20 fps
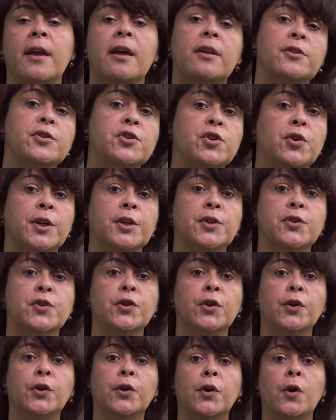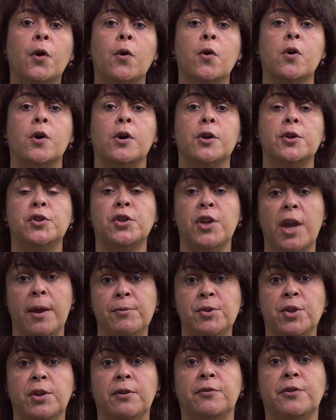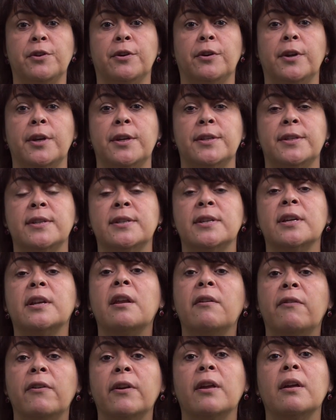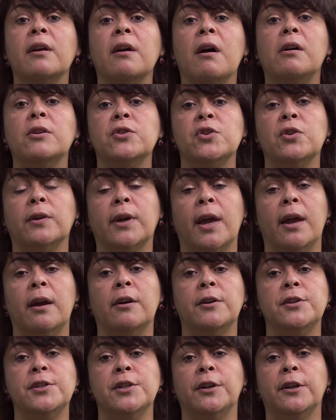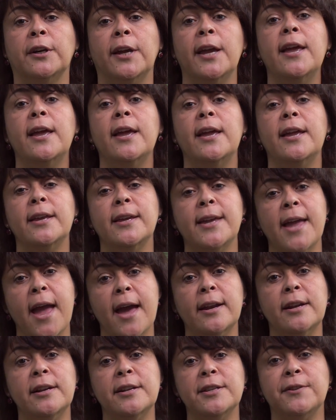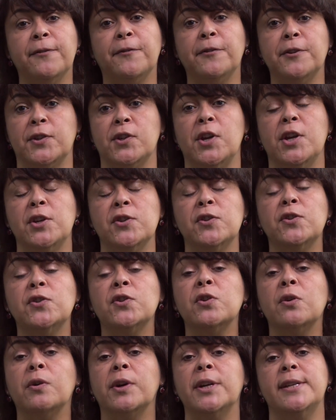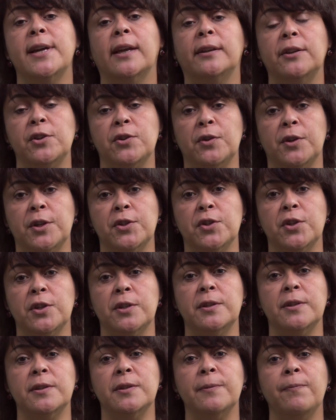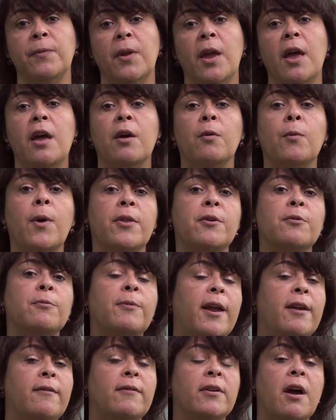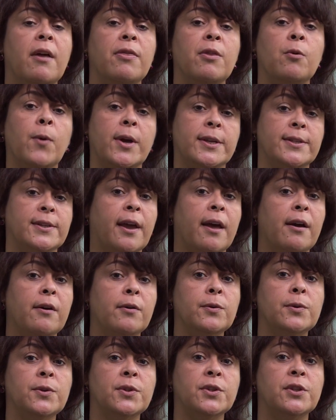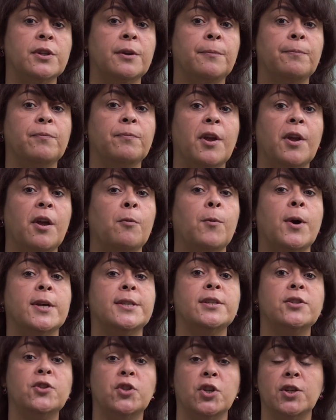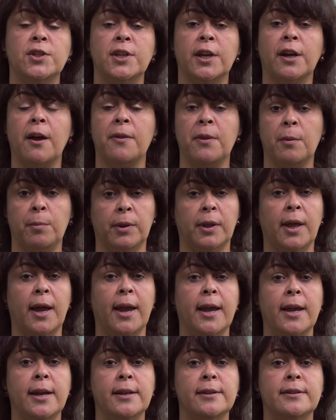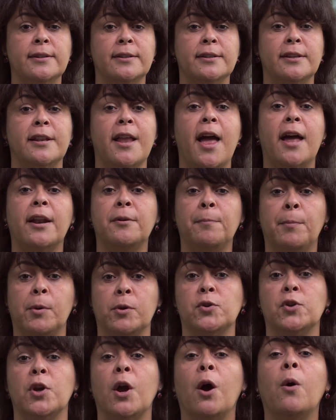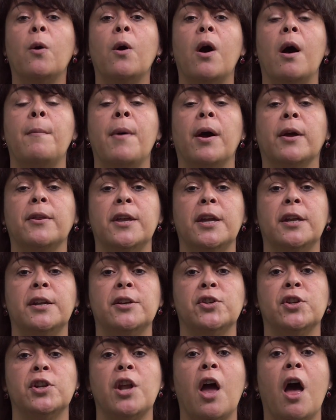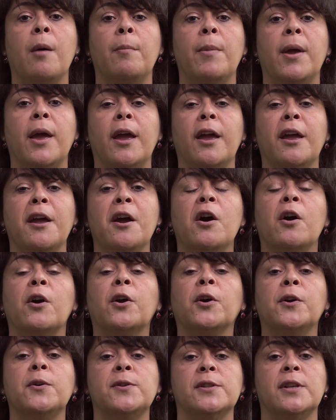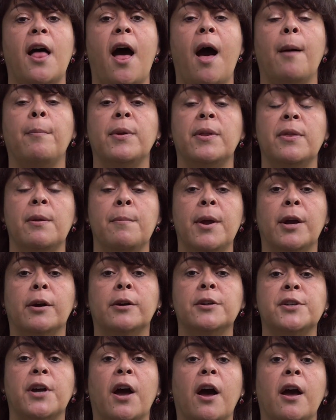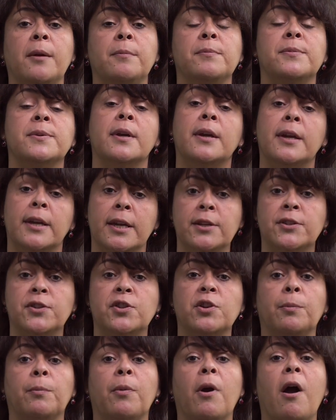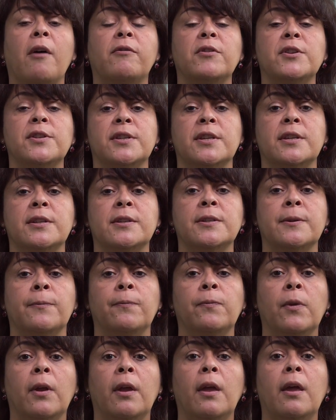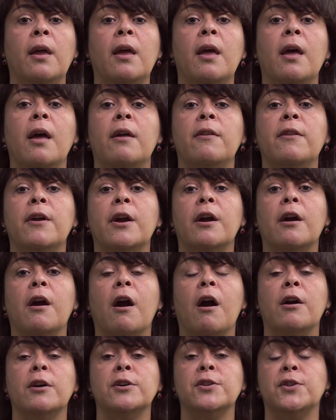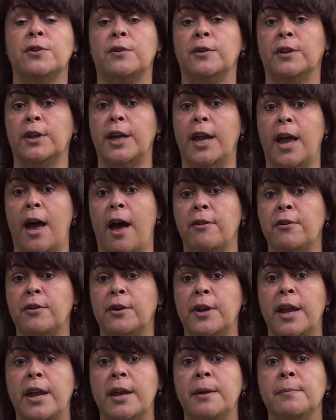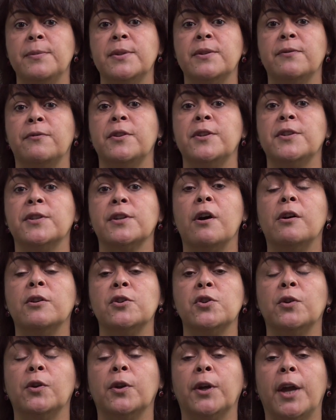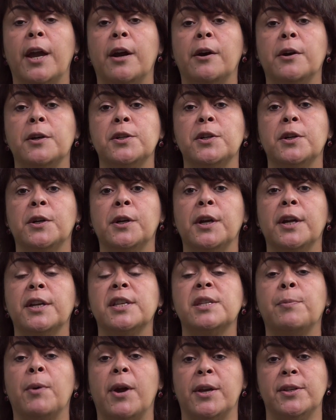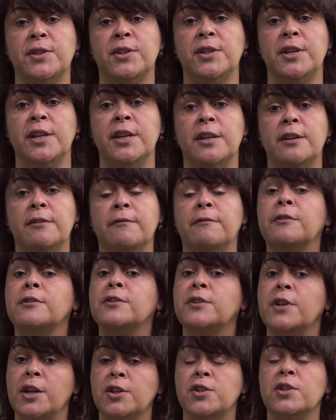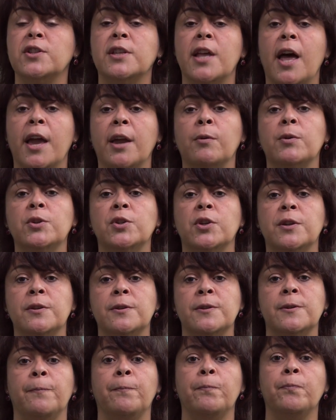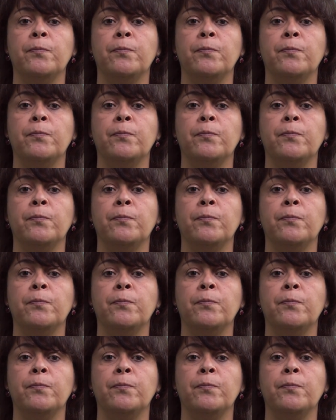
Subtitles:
The trickster or shapeshifter is a significant cultural character in Canada's First Nations storytelling traditions. Whether Raven on the West Coast, Wassajizik on the Plains, Nana-Bojo among the Anishinaabe, or Gooselap in the Maritimes, Eastern provinces. There are certainly other names for this cultural character expressed in First Nations languages.